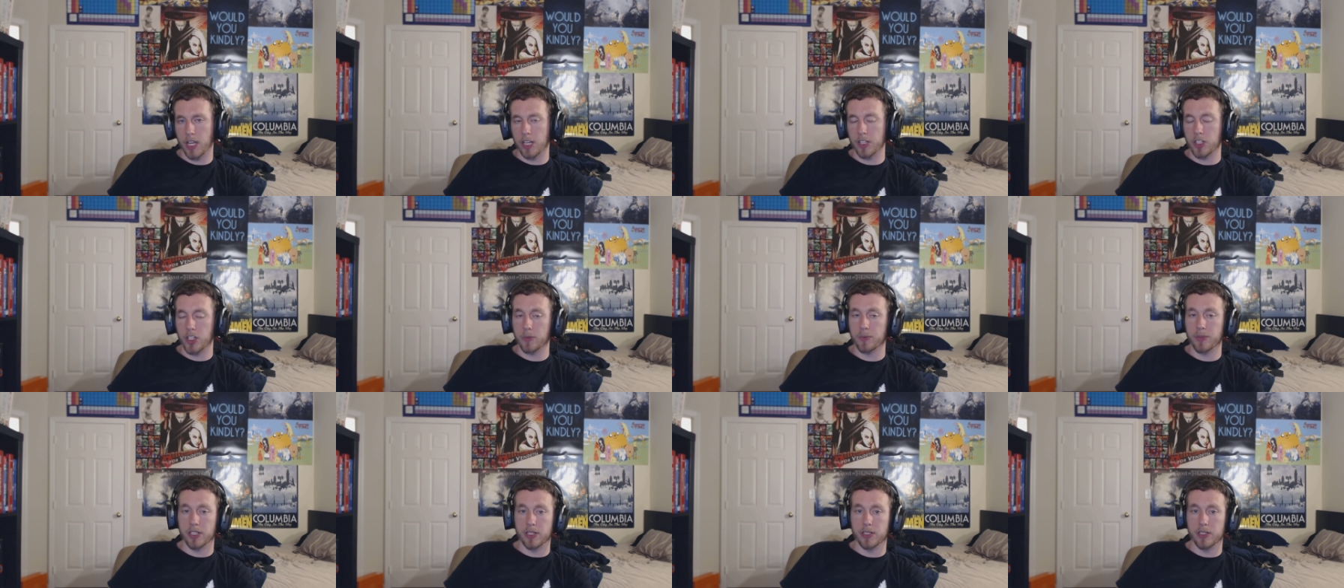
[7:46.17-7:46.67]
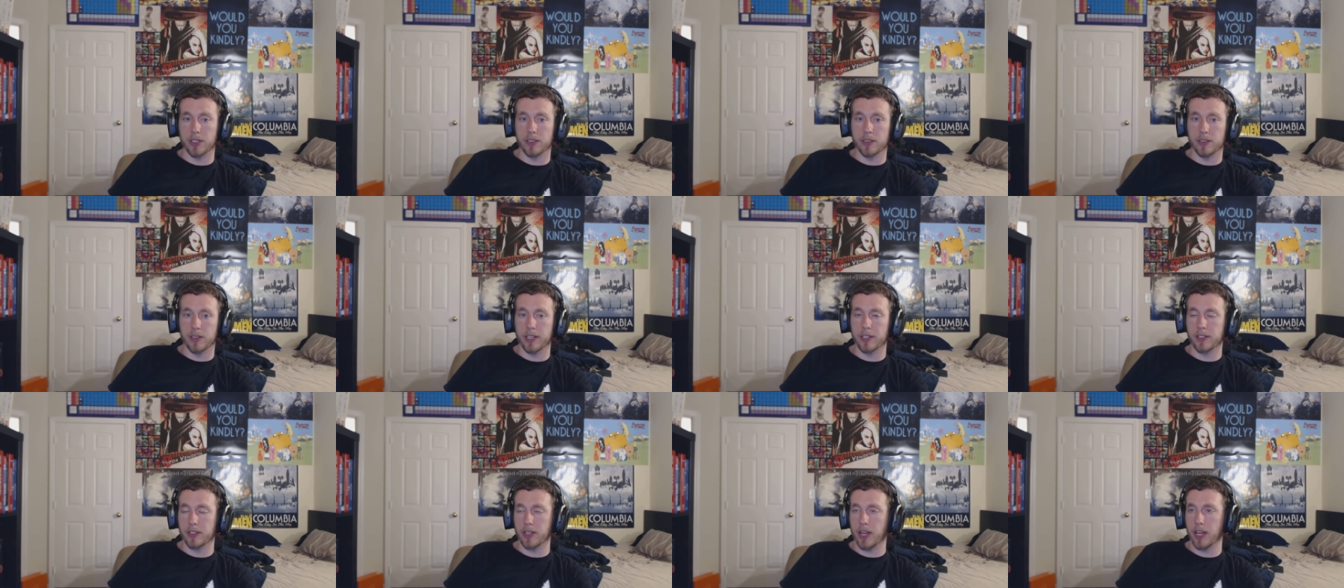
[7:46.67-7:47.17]
I should be good.
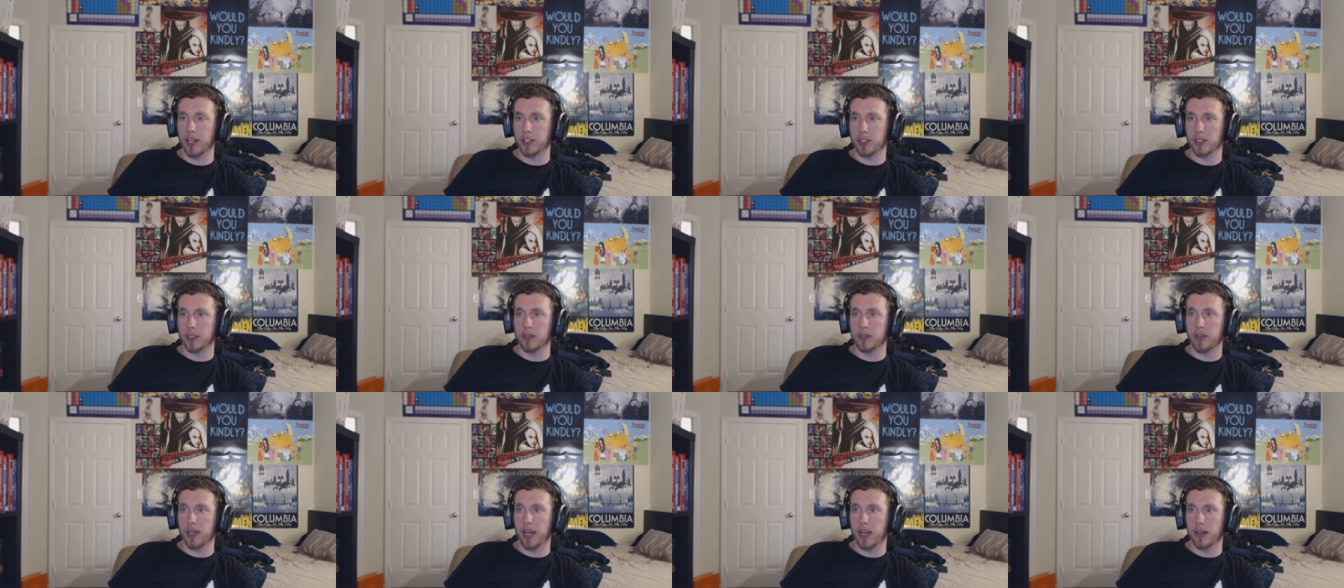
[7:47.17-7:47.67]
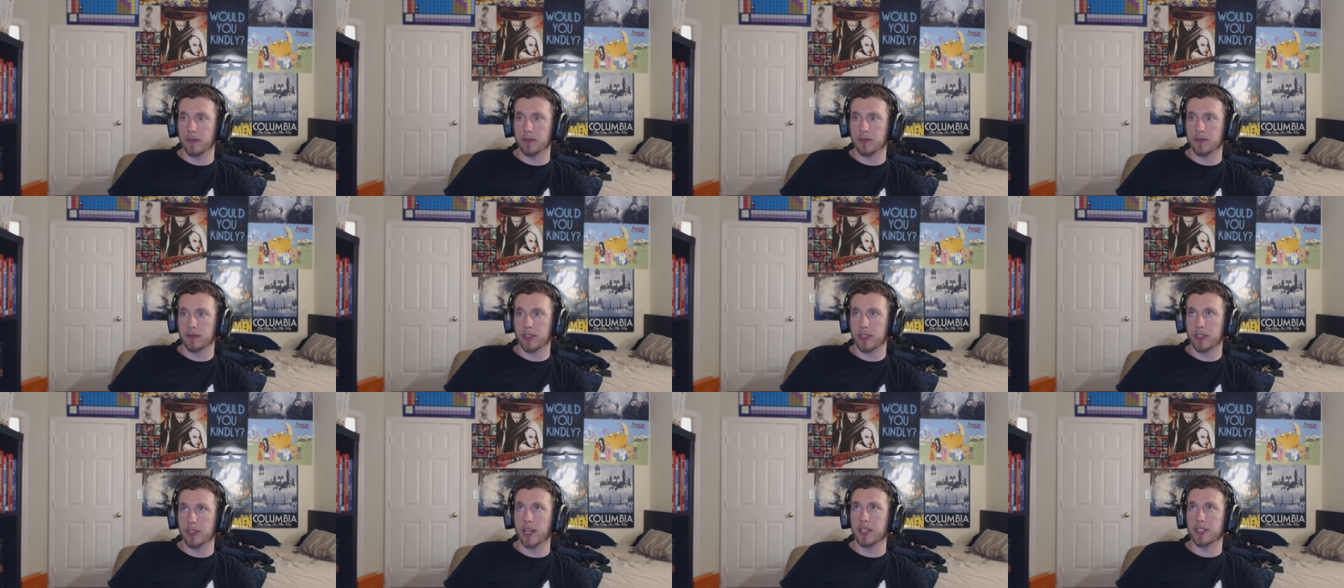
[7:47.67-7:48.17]
I, I should have
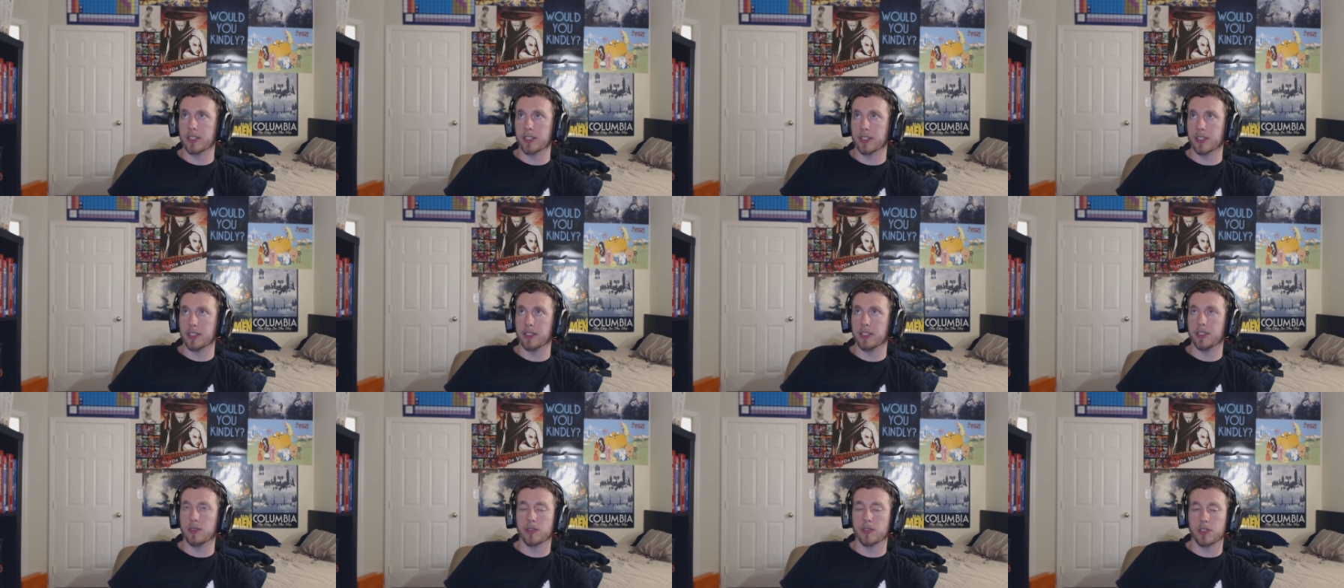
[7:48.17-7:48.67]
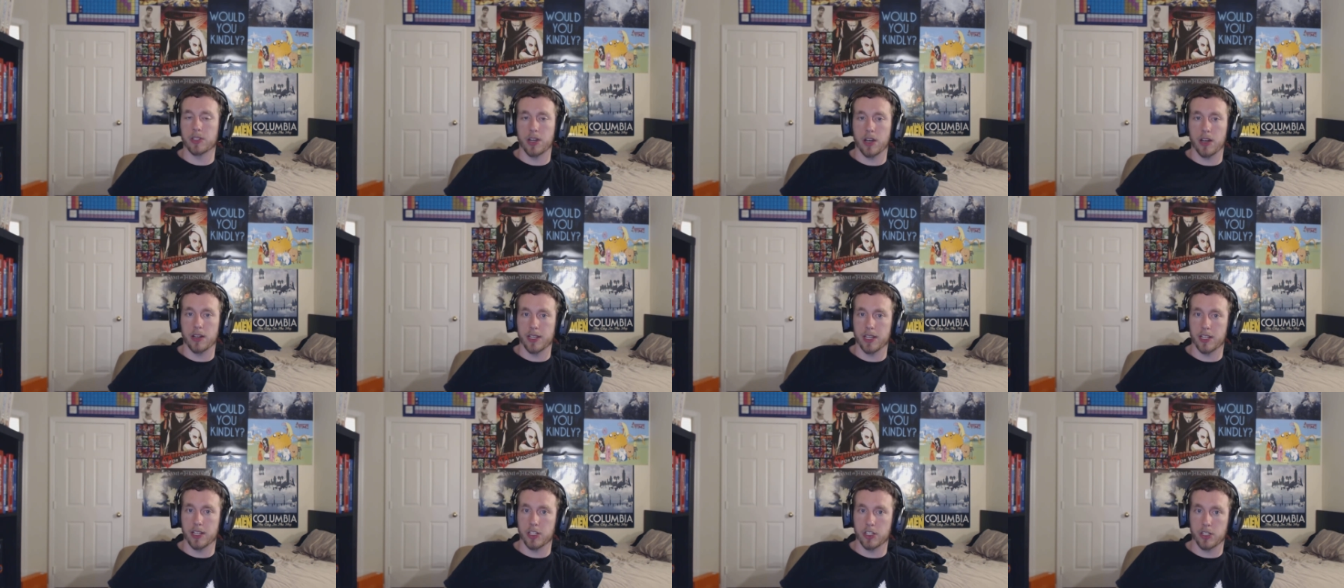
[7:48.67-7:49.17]
nice continuous
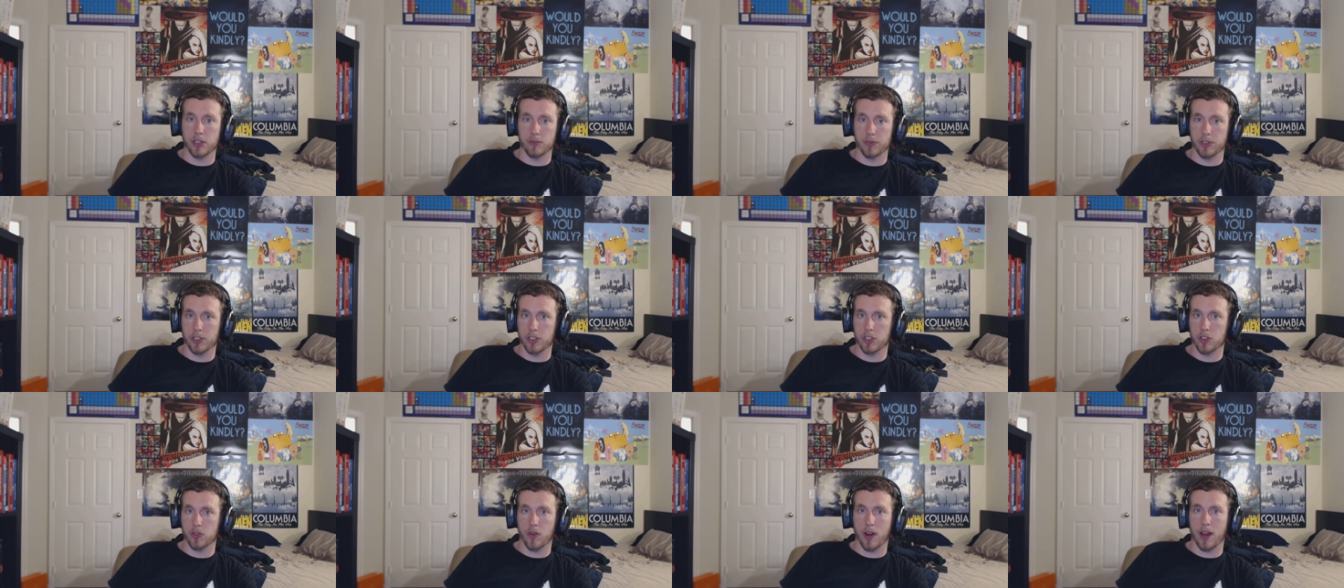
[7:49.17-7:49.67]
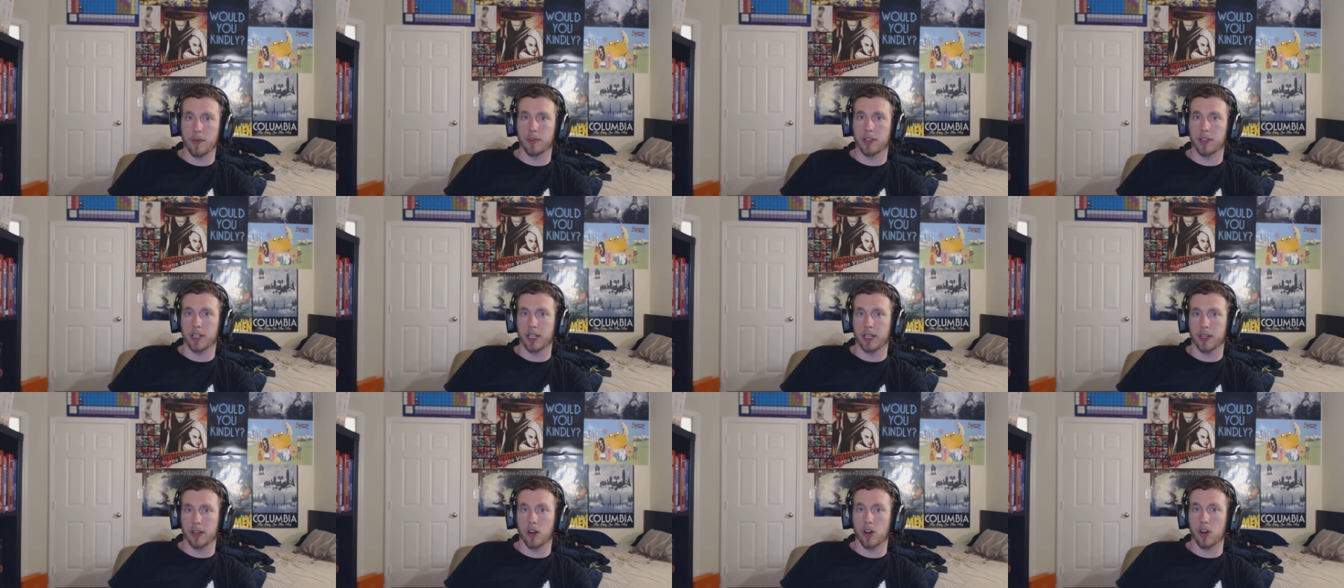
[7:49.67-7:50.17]
content. Shouldn't be
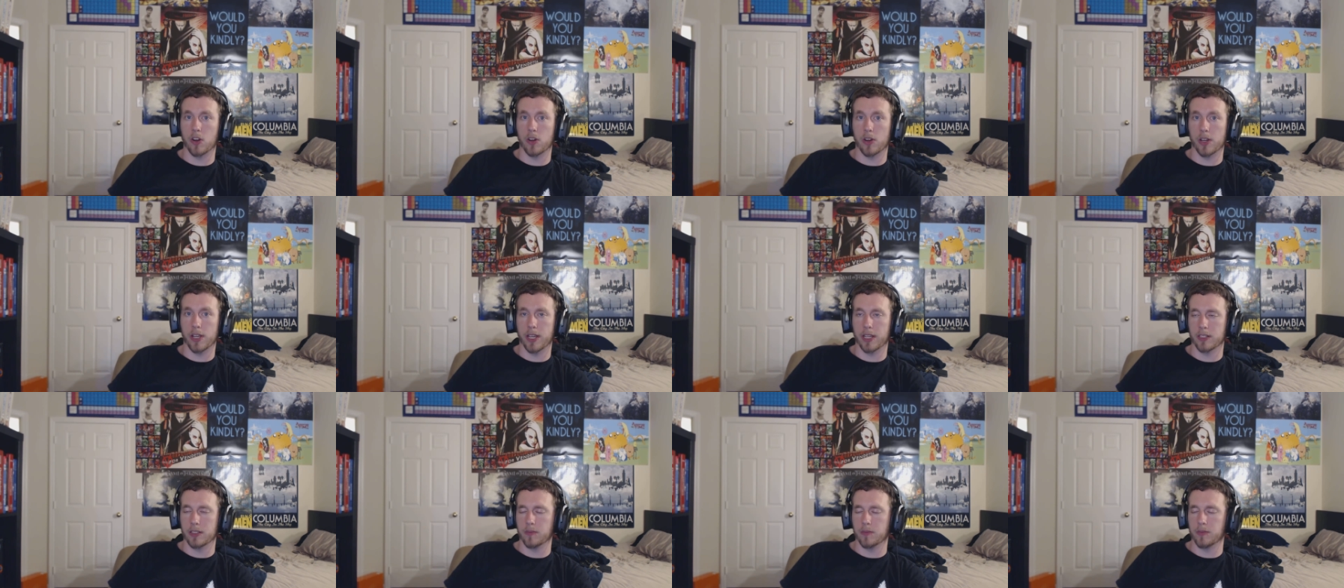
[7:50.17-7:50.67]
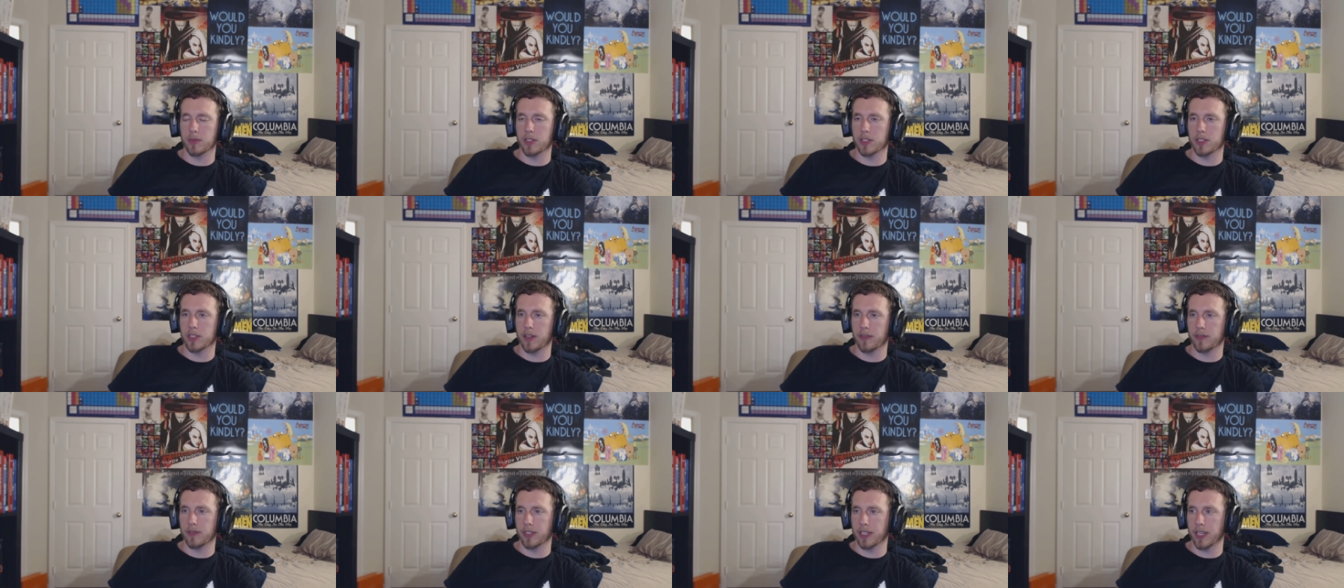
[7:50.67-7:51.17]
scrambling or hurrying to put
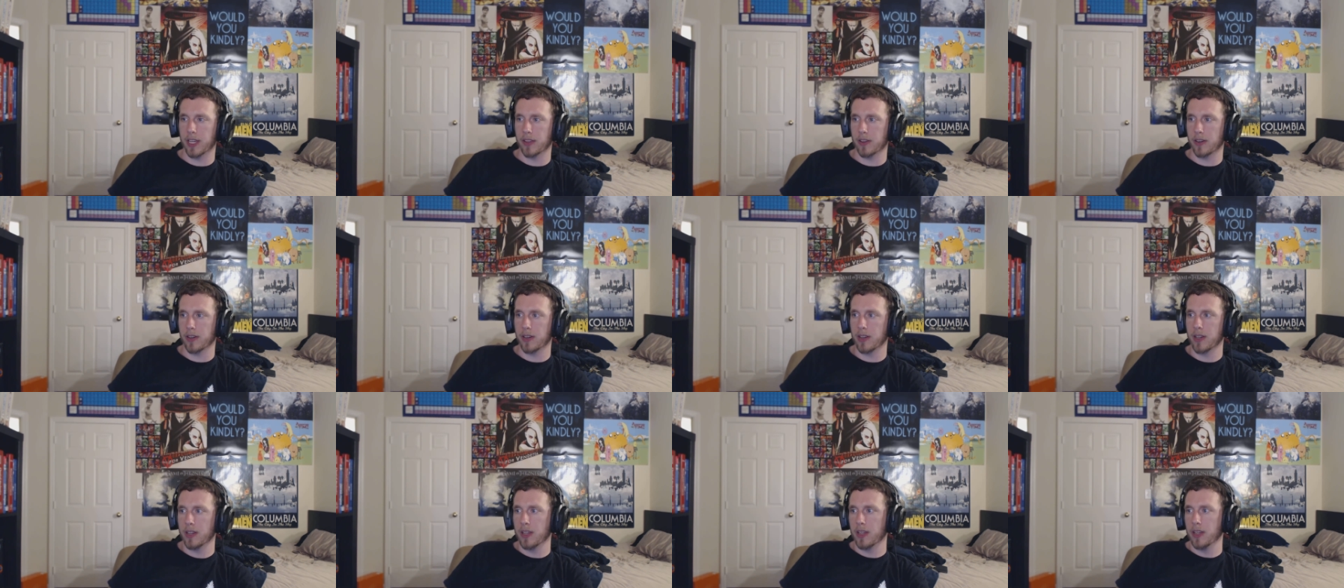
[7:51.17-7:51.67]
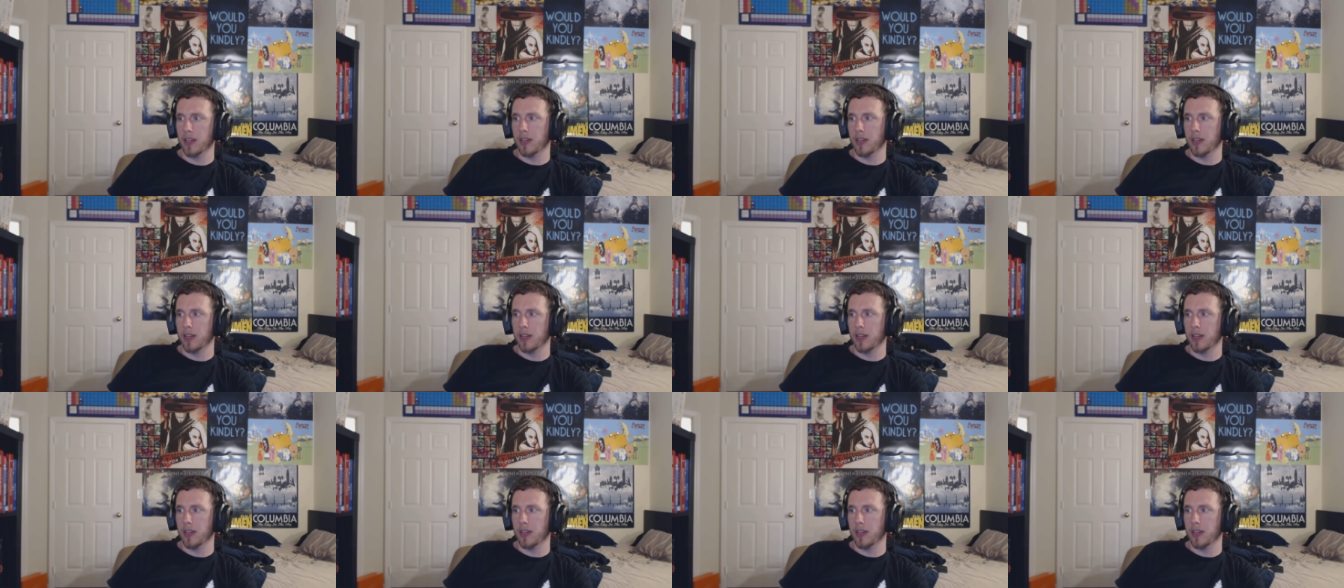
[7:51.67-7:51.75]
stuff together.